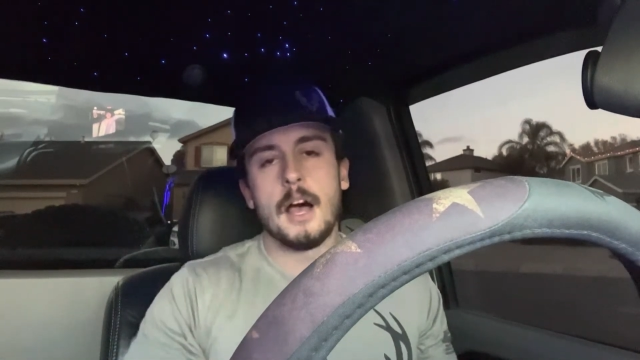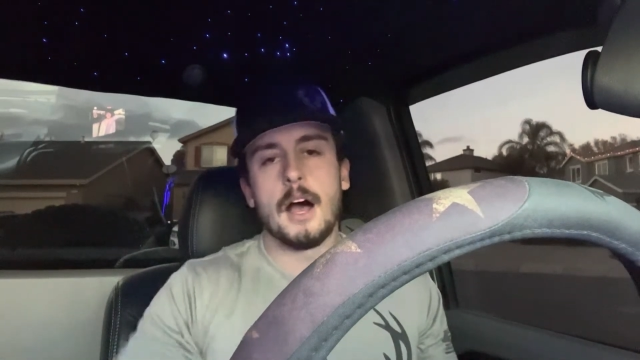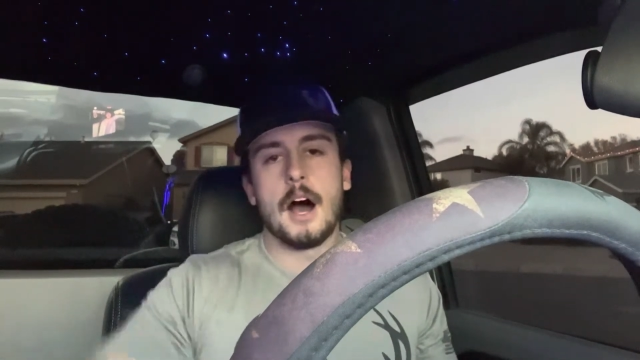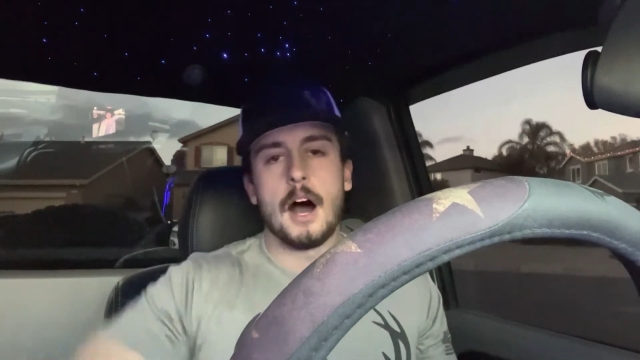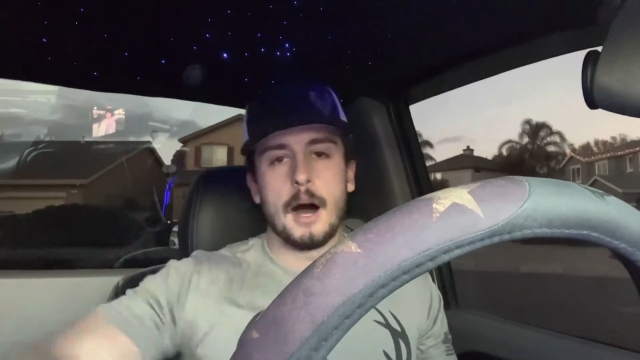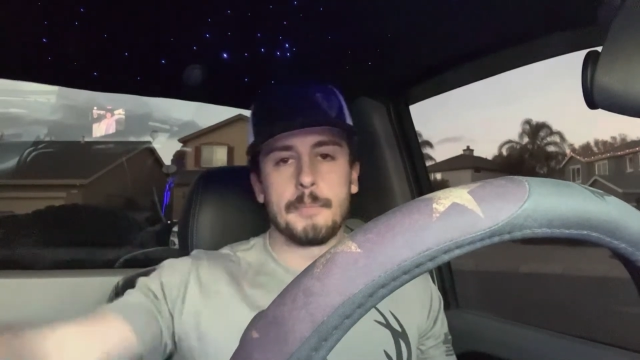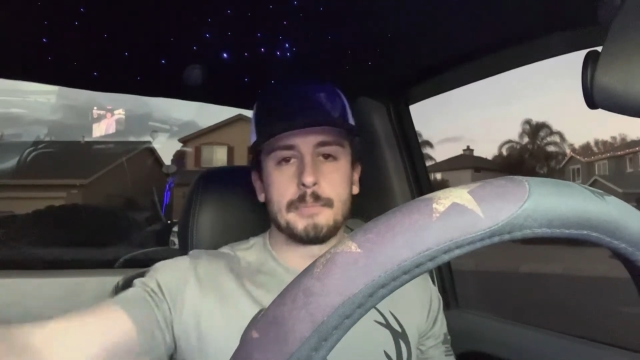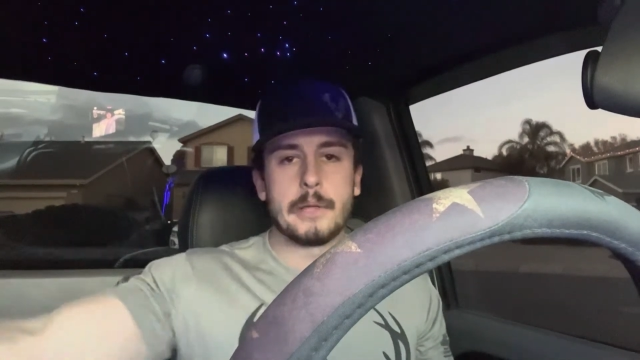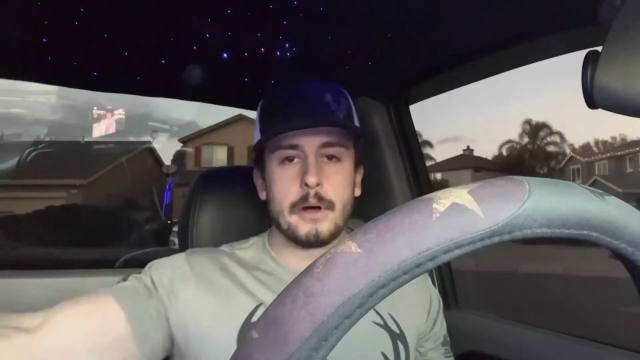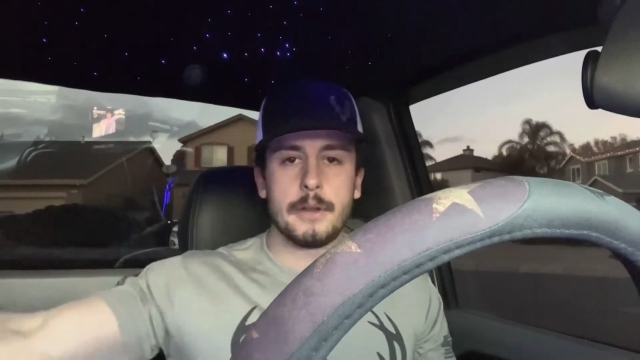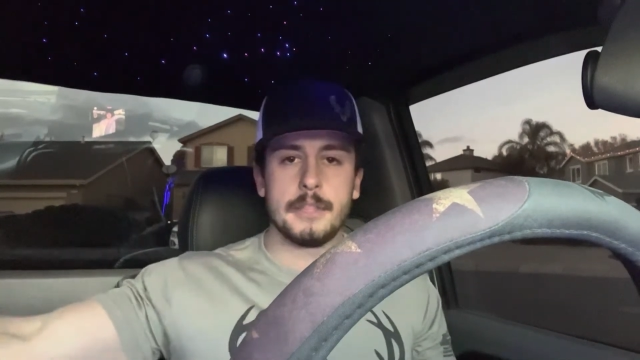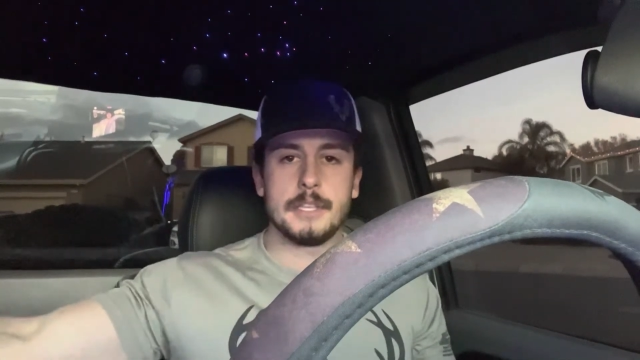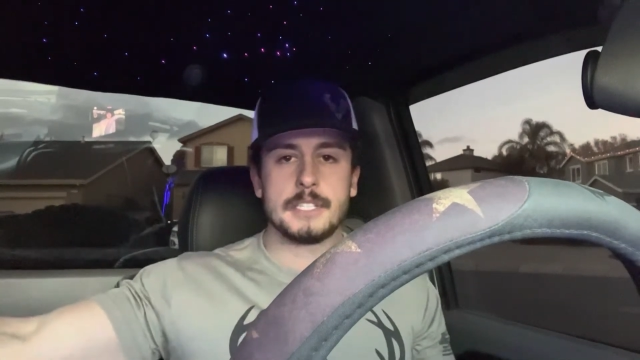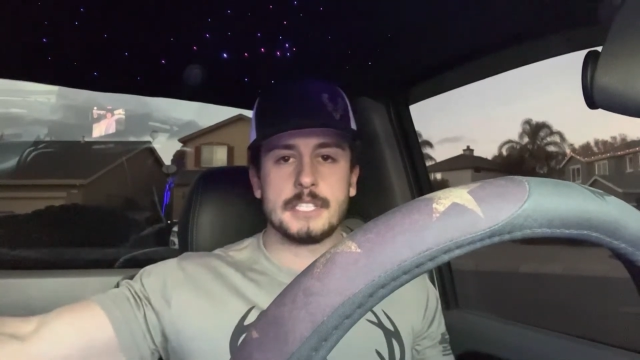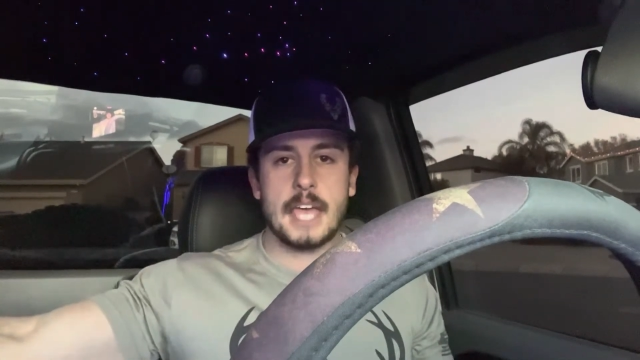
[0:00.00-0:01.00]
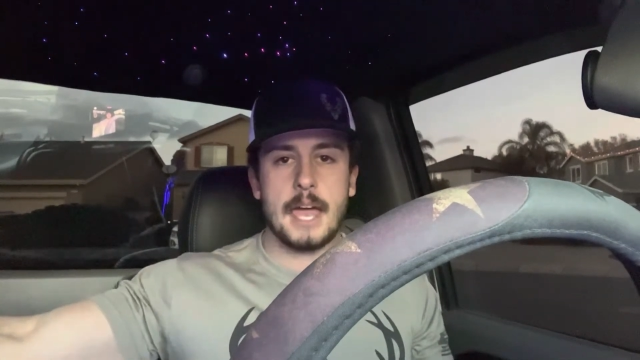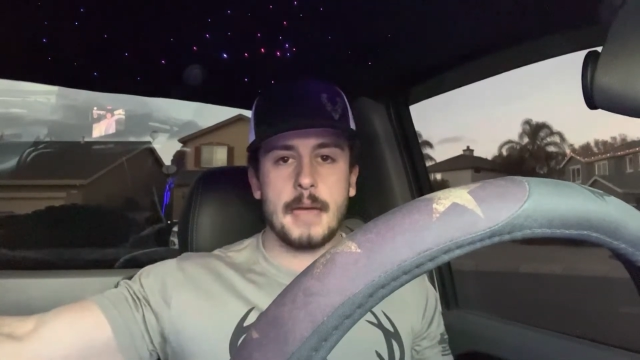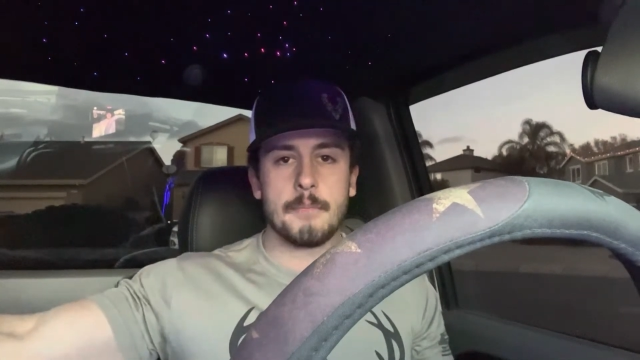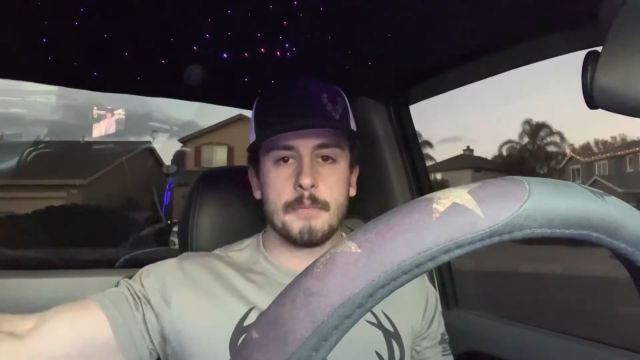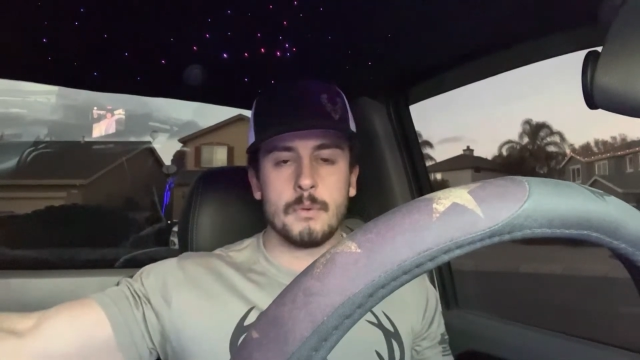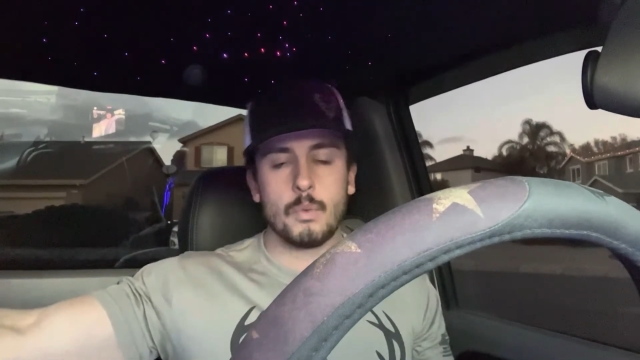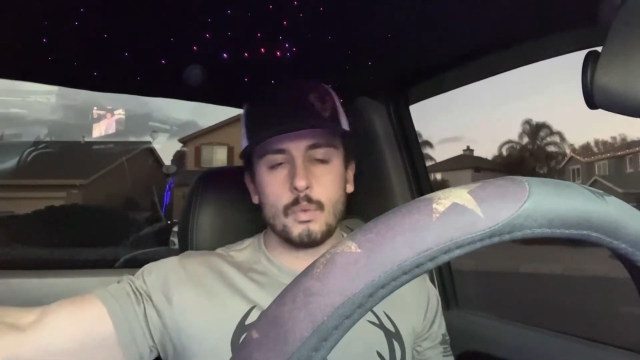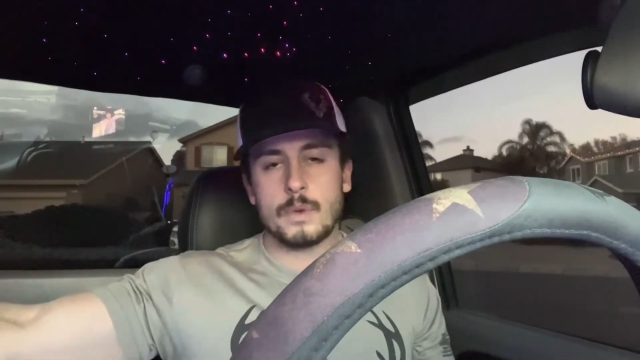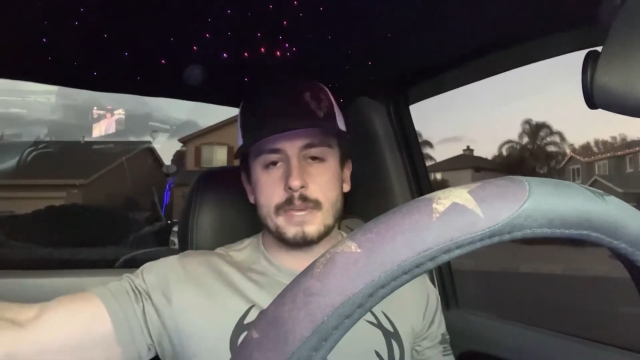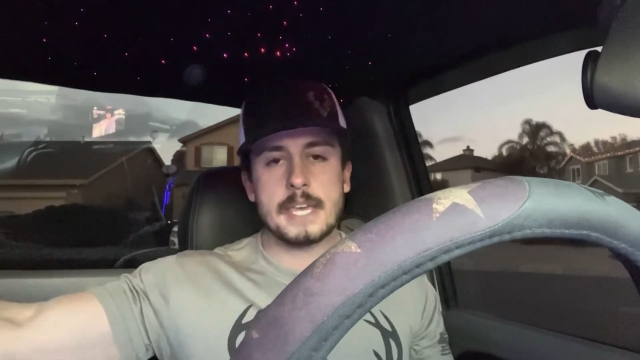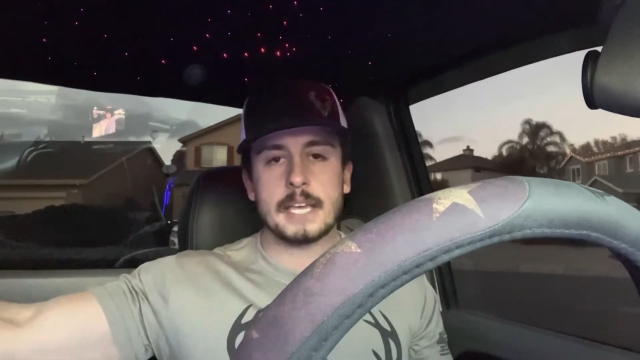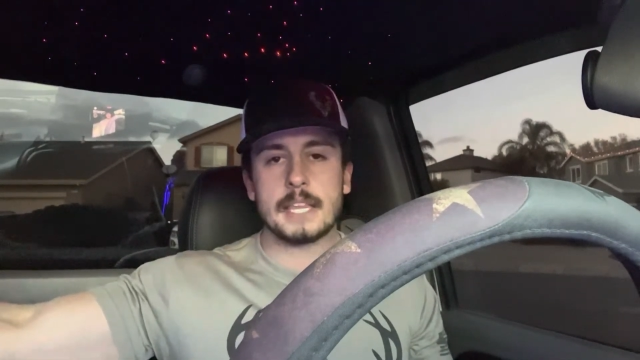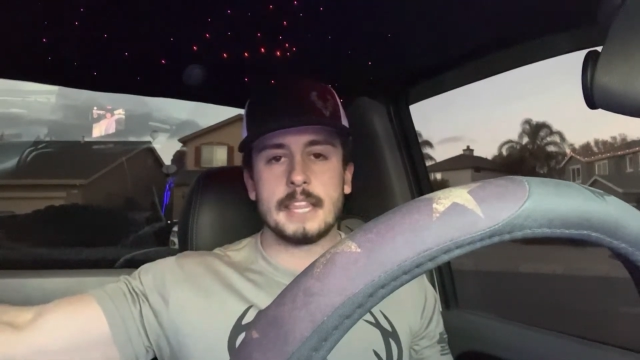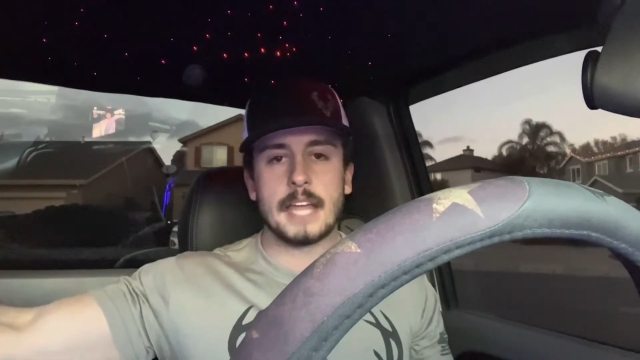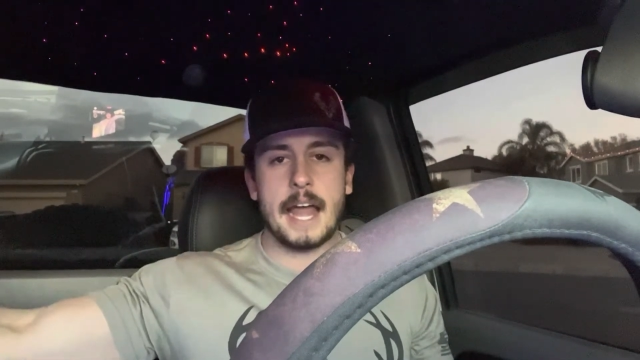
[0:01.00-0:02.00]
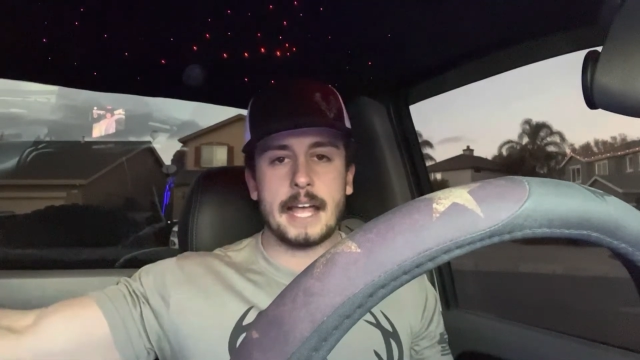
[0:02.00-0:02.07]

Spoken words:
upload it the same week that